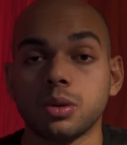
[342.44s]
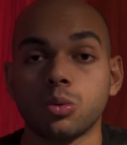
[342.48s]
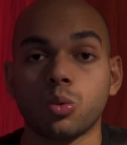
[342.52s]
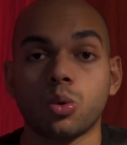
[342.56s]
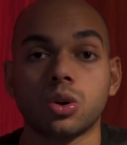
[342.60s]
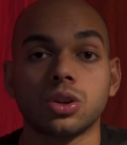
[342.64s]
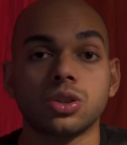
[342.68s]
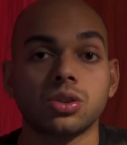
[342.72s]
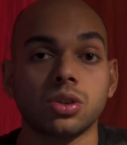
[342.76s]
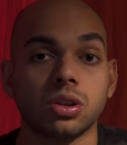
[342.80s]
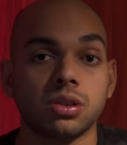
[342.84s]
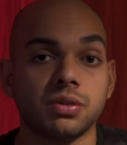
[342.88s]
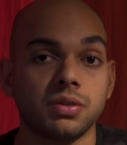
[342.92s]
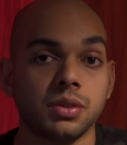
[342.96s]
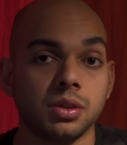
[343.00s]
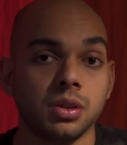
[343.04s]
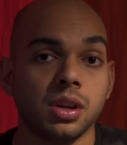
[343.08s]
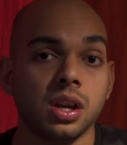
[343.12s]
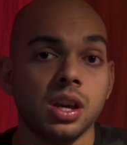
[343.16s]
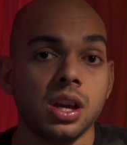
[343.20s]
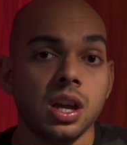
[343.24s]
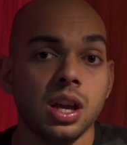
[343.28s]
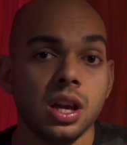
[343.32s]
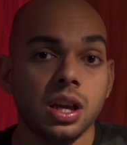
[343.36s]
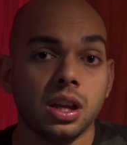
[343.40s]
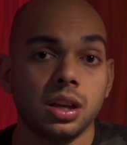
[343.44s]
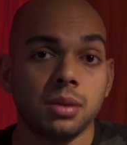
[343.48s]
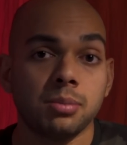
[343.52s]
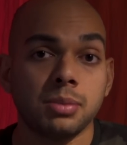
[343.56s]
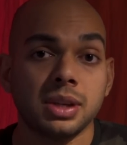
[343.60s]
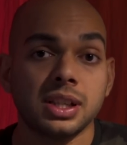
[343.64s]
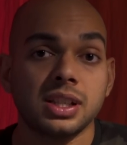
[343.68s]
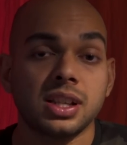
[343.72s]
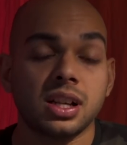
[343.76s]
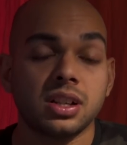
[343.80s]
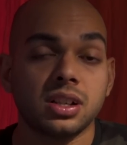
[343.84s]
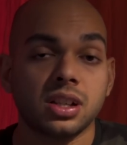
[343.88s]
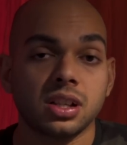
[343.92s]
me what sort of
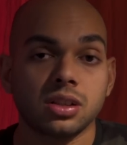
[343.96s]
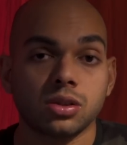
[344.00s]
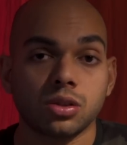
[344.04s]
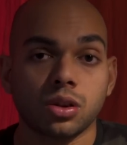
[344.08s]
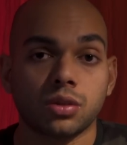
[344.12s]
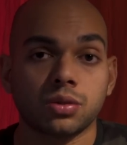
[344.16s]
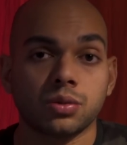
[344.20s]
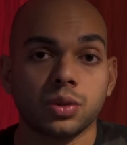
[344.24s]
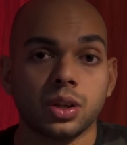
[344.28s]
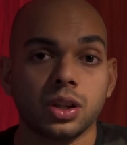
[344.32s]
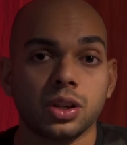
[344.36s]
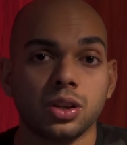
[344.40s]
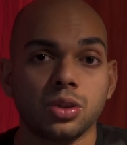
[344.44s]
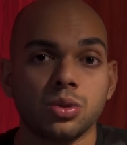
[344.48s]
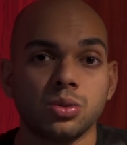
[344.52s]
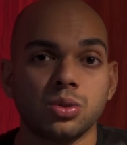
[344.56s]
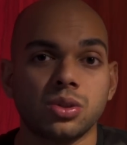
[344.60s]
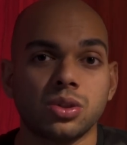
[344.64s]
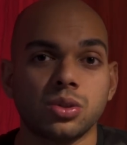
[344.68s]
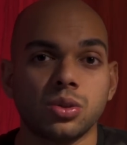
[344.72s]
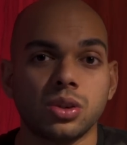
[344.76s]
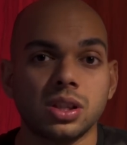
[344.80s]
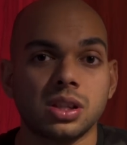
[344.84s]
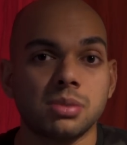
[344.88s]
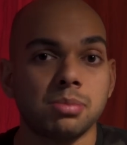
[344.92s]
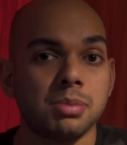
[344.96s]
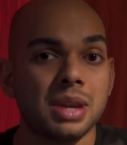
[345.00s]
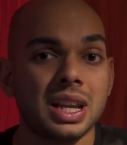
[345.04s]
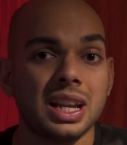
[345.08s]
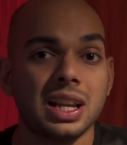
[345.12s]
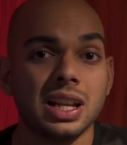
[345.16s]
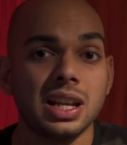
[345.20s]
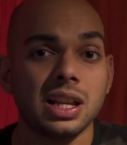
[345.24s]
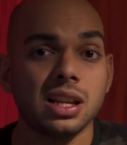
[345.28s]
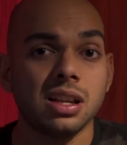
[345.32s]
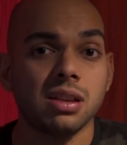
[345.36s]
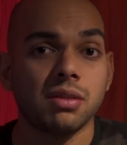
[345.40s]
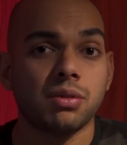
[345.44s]
image editing software I use. So it's
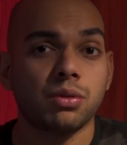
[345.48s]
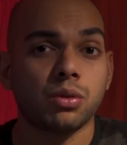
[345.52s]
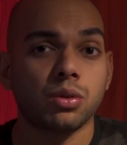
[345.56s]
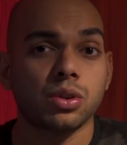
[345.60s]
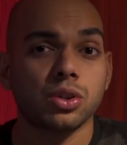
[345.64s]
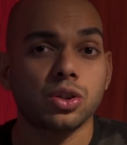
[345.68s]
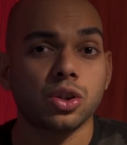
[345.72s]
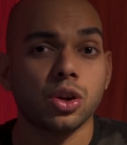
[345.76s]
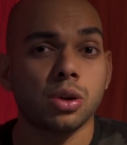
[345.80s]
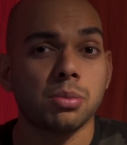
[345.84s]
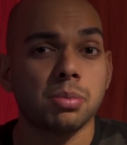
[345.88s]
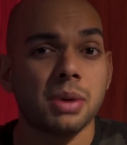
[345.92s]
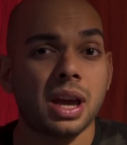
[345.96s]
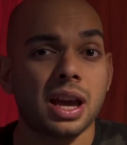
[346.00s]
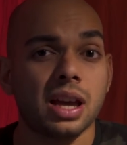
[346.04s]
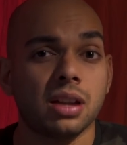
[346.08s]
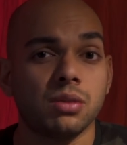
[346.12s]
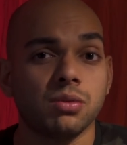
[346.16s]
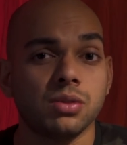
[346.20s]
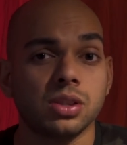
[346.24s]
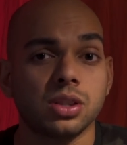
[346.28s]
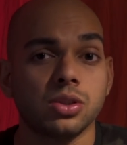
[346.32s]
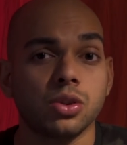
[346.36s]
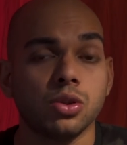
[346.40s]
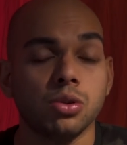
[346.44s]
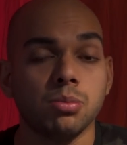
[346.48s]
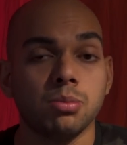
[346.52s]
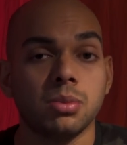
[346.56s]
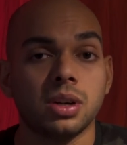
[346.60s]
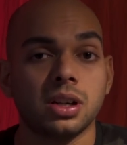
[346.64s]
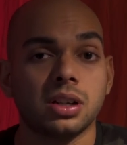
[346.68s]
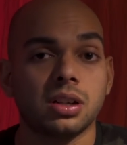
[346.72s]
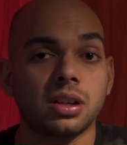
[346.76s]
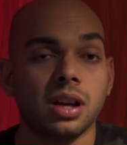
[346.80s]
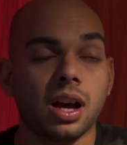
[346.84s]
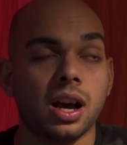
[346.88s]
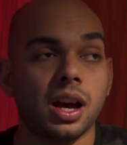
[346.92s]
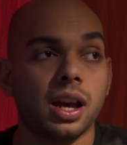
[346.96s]
mainly Photoshop and Visco,
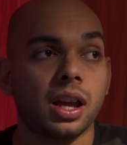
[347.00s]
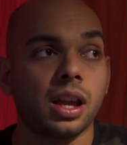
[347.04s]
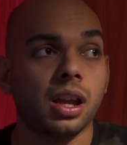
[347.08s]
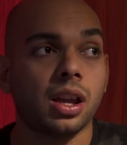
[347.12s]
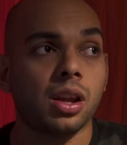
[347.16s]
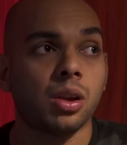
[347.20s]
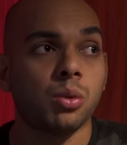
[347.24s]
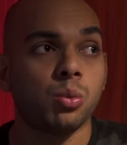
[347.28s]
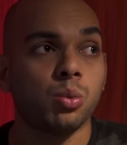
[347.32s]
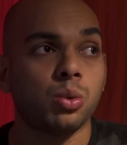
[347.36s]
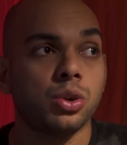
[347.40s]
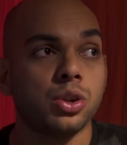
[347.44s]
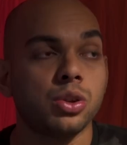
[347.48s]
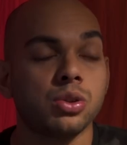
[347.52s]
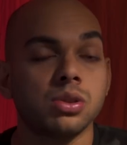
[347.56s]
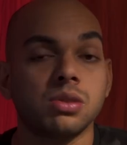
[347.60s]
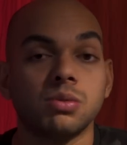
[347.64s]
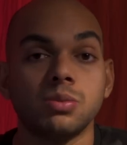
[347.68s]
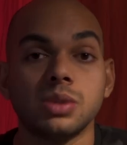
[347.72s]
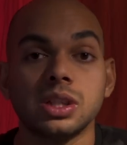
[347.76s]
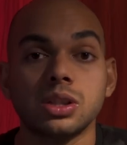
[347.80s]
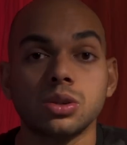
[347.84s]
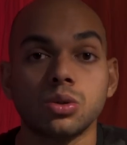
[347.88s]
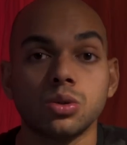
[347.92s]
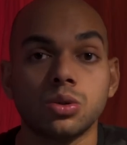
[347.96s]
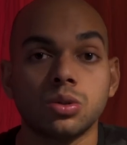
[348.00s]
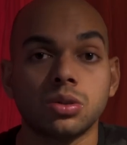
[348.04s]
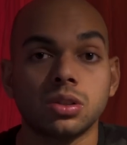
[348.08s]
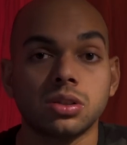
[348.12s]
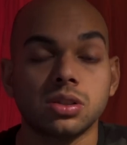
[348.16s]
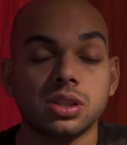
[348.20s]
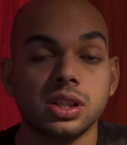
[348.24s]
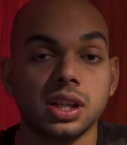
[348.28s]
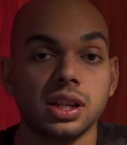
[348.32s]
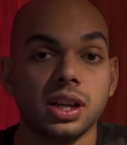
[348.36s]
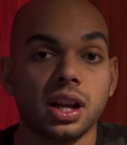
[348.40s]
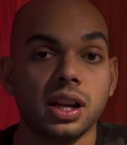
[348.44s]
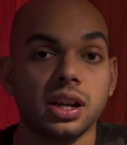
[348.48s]
but I would use Visco
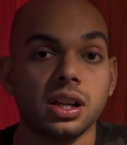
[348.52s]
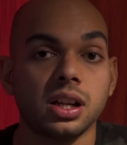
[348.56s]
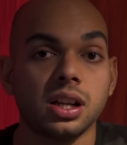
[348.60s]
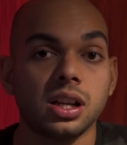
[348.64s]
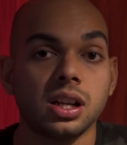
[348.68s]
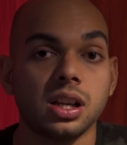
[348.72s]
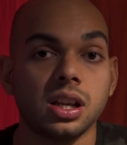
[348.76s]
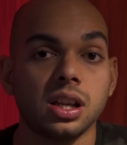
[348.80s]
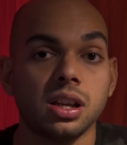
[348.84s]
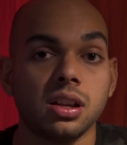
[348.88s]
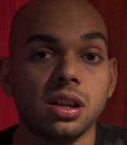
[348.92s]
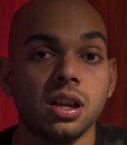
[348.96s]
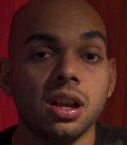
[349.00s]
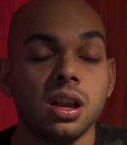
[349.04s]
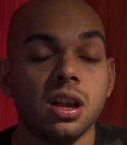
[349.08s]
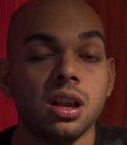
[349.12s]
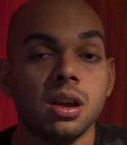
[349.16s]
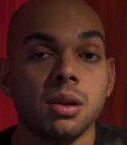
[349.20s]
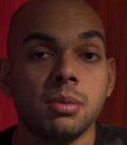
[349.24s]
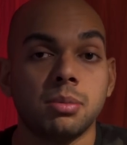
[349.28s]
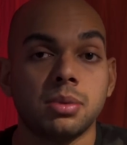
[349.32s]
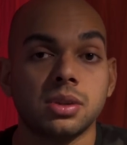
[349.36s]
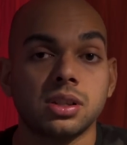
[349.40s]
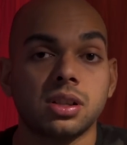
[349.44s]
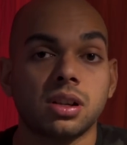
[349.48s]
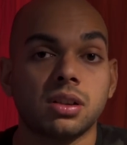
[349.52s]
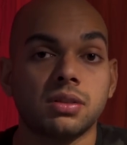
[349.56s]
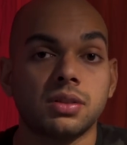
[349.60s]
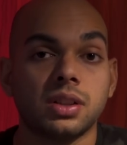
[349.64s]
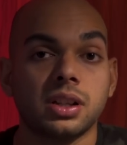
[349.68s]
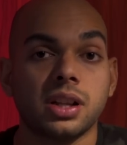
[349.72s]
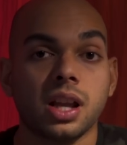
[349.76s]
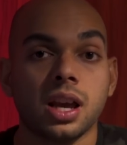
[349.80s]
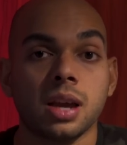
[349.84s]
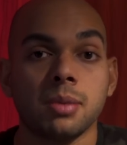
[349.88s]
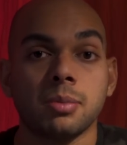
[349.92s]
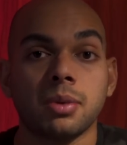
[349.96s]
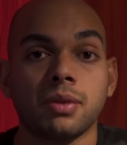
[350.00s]
say 90% of the
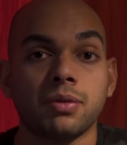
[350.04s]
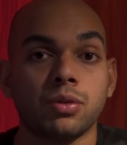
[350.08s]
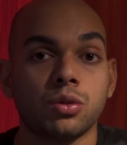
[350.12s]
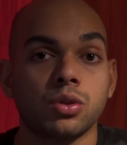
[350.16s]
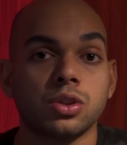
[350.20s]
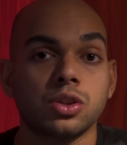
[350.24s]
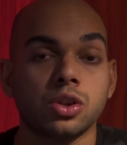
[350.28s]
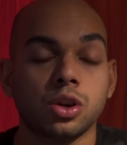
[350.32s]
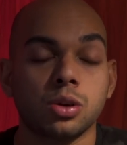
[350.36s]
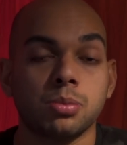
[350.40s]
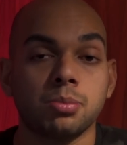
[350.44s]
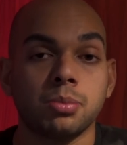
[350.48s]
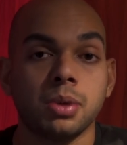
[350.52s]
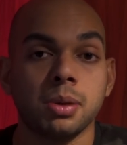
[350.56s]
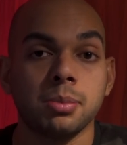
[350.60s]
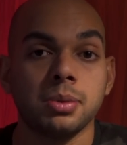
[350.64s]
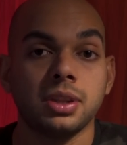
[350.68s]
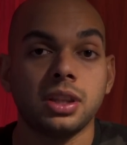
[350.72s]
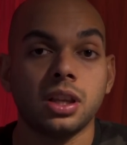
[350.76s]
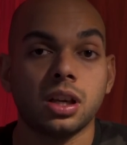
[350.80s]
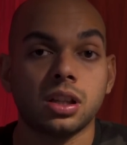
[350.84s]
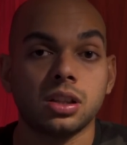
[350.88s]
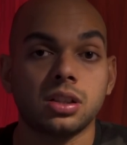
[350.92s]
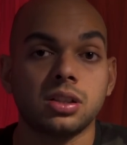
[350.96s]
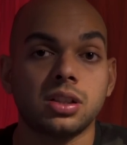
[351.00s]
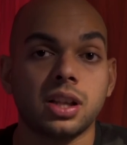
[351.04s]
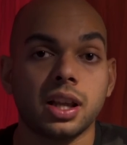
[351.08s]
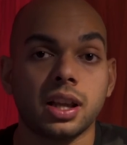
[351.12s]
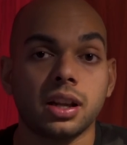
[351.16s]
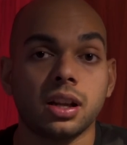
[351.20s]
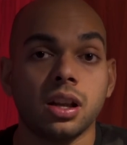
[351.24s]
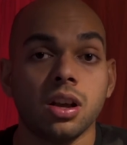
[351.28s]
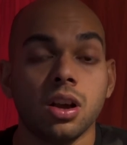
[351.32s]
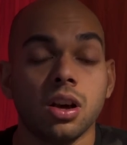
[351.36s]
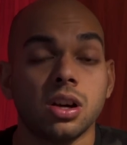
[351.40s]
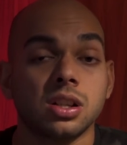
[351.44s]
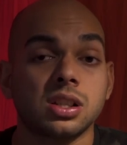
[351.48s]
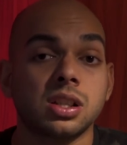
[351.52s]
time and Photoshop maybe the other
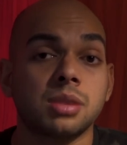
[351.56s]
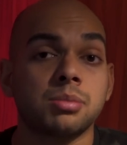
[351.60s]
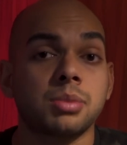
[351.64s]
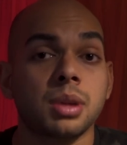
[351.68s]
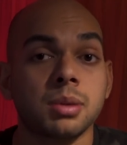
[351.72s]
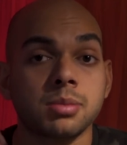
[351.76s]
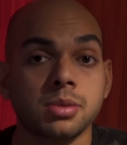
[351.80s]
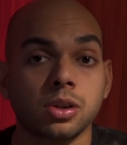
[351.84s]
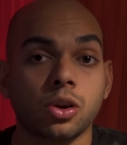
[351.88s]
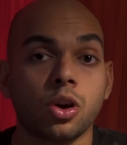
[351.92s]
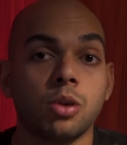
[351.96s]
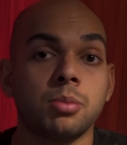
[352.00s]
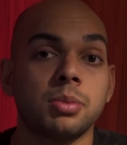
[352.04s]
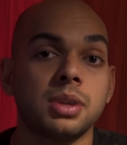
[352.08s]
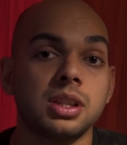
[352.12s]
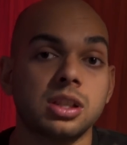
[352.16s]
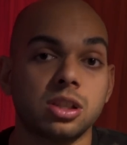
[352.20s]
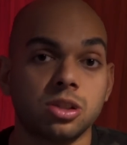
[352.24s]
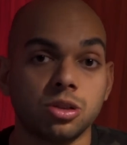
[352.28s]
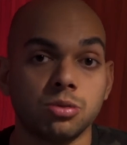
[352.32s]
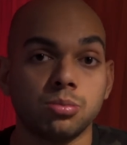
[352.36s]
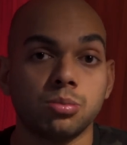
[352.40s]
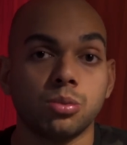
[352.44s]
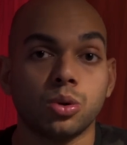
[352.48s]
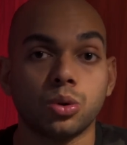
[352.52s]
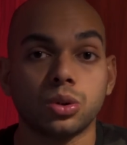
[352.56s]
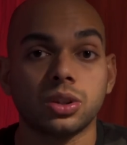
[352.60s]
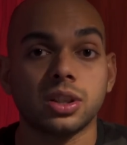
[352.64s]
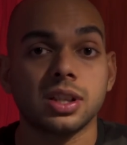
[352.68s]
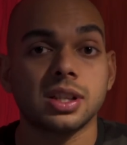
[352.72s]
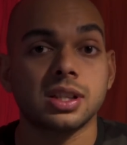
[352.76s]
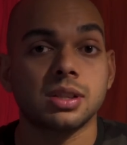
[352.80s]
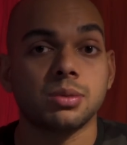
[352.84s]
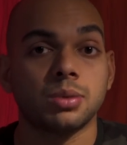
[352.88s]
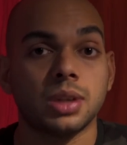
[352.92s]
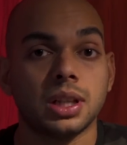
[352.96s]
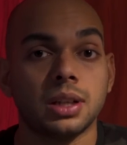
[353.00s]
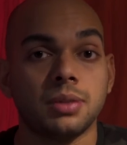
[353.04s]
10, or sometimes a combination of both
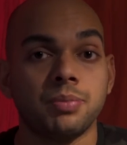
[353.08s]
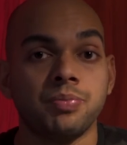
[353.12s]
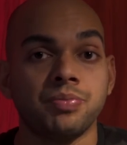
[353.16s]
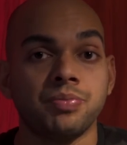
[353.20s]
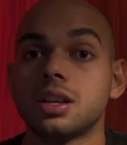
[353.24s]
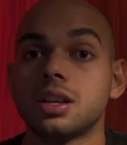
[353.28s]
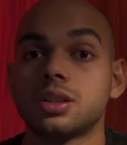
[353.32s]
as well.